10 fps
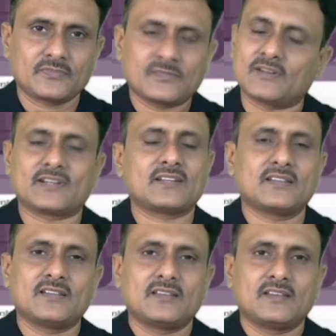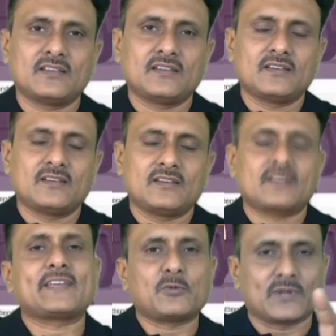All right.
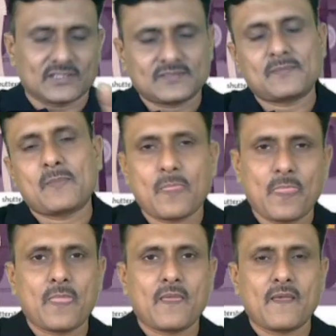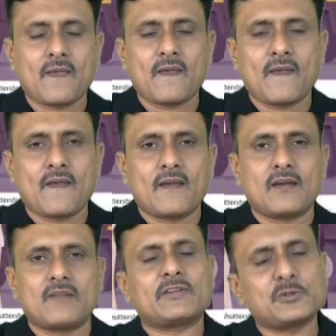Likewise,
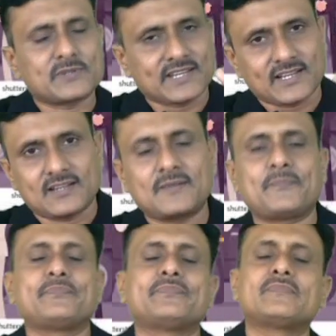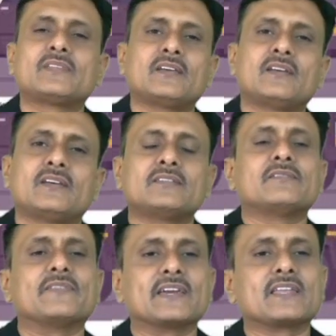when you take the
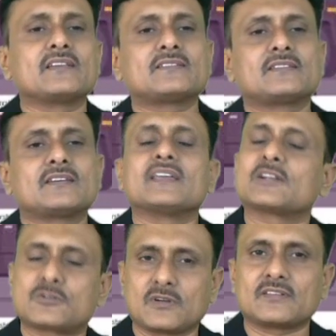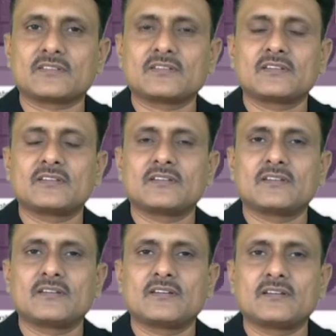various electrons
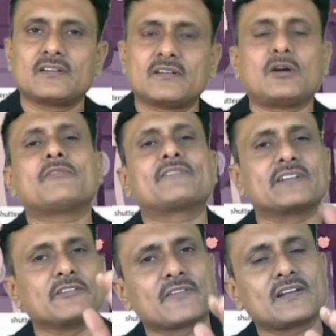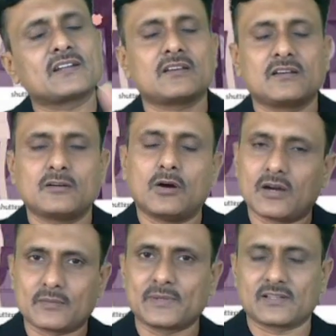of different
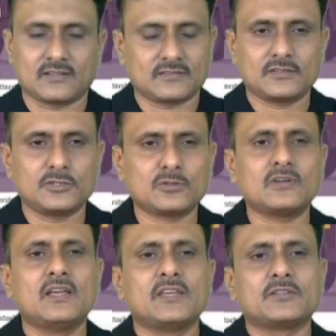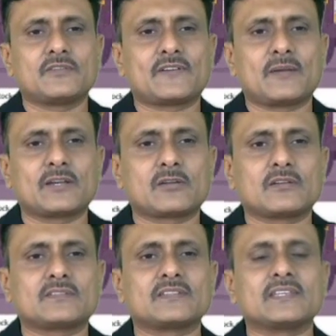orbitals, you have come
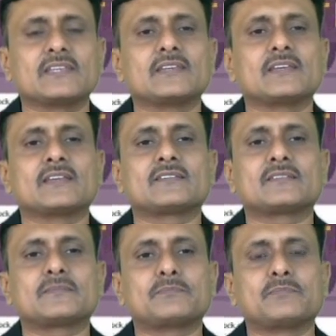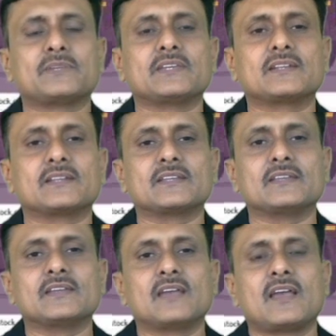across the s, p,
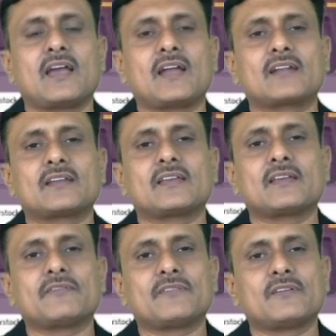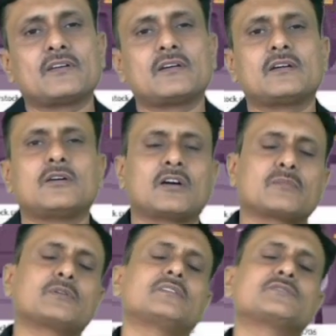d, and f
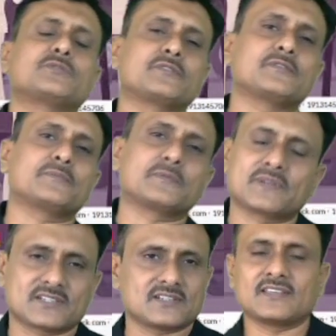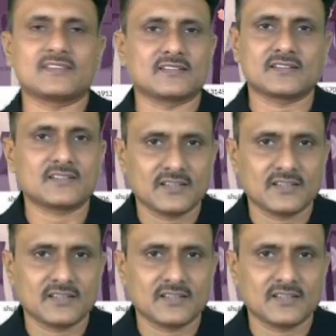orbitals during your preparation, isn't it?